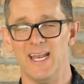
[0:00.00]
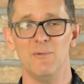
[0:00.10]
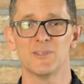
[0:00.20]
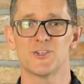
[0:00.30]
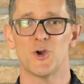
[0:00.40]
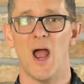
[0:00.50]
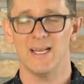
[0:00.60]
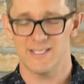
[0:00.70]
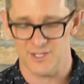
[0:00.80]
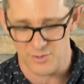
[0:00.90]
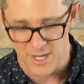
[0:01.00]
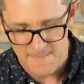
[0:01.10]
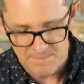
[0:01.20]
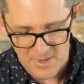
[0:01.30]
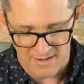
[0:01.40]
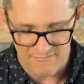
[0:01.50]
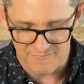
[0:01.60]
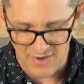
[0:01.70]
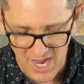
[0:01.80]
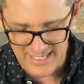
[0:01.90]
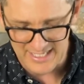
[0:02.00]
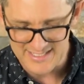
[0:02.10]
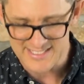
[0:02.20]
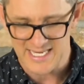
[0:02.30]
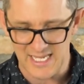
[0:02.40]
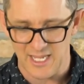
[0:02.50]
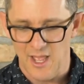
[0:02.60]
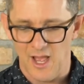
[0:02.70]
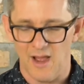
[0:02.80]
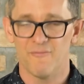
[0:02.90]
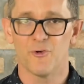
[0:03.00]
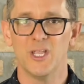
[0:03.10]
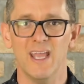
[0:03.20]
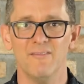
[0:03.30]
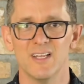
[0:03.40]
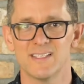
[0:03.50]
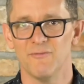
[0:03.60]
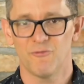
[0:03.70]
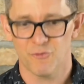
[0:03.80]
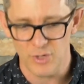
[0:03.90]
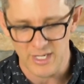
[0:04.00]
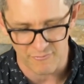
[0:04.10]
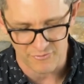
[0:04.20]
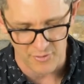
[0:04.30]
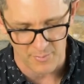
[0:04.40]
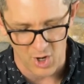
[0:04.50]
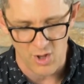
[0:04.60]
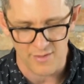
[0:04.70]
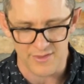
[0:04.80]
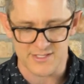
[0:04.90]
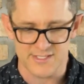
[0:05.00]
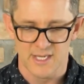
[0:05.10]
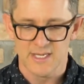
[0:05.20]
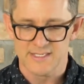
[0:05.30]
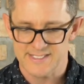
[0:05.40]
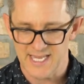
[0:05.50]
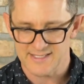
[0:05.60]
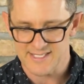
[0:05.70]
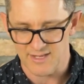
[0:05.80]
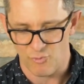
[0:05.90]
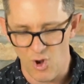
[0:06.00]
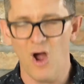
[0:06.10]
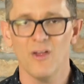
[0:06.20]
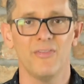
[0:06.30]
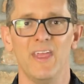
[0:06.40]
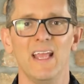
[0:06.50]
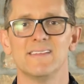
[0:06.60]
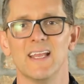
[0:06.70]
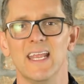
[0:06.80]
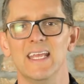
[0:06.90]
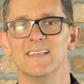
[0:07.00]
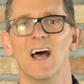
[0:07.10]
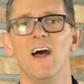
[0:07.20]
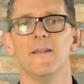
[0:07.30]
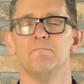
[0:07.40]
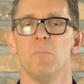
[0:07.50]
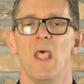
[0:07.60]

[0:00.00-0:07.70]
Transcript: He was trying to find and seek forgiveness and freedom from all the sins and wrong things that he had done.